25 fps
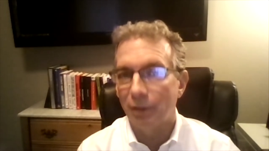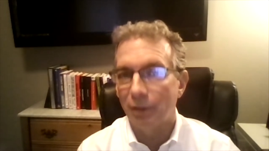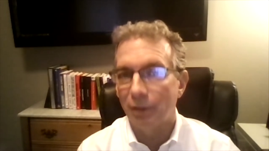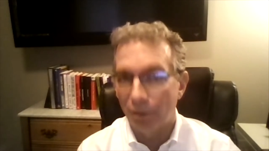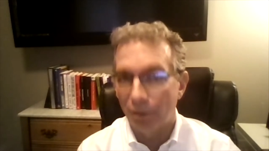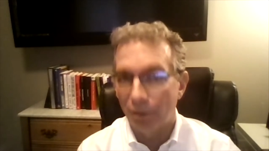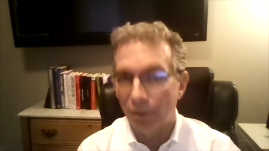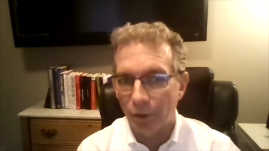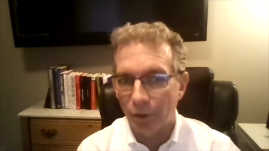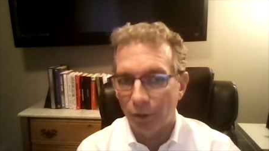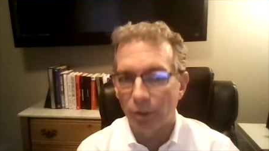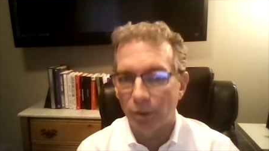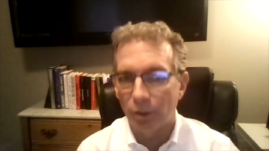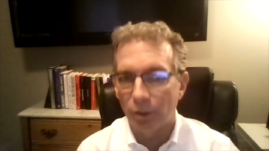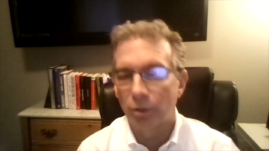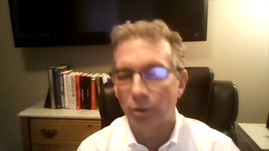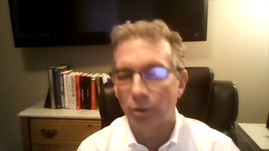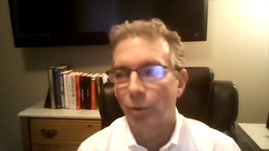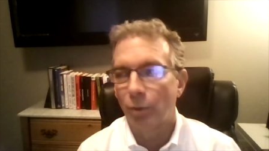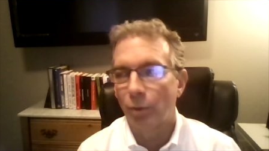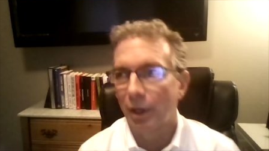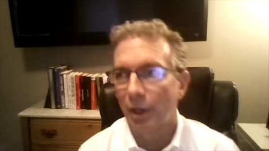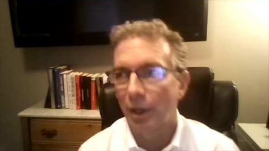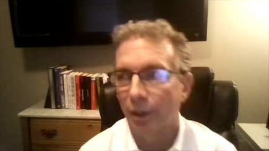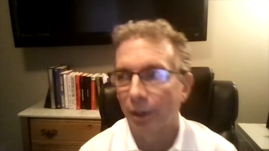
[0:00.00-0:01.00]
in theory do
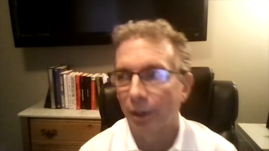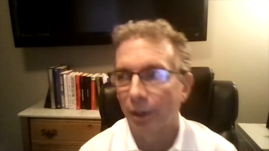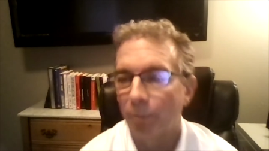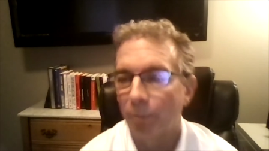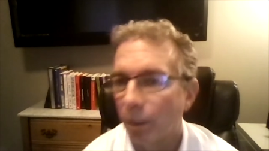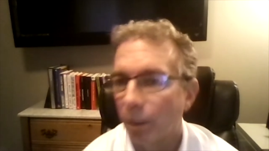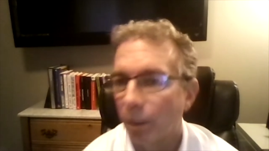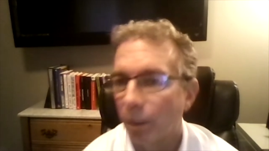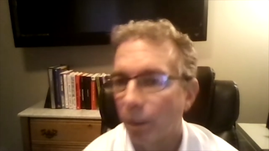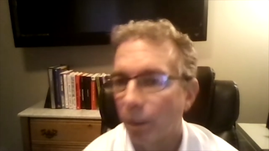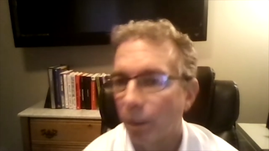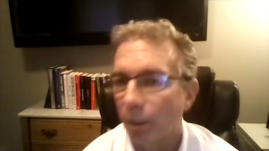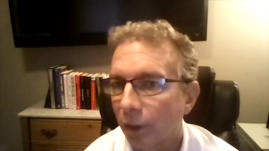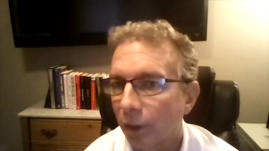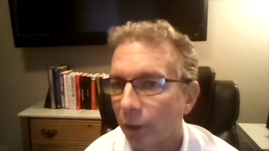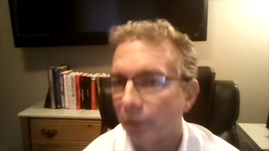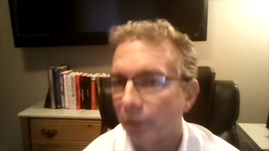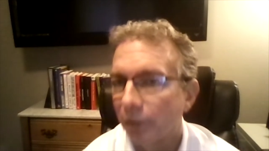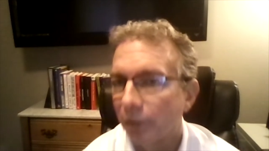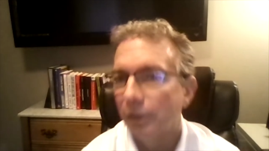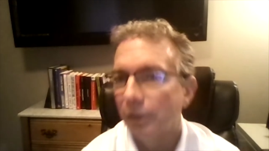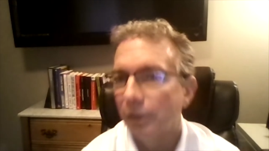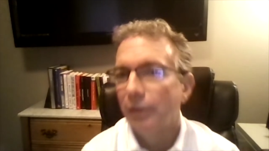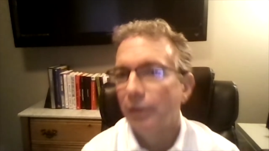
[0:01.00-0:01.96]
well in a bear market.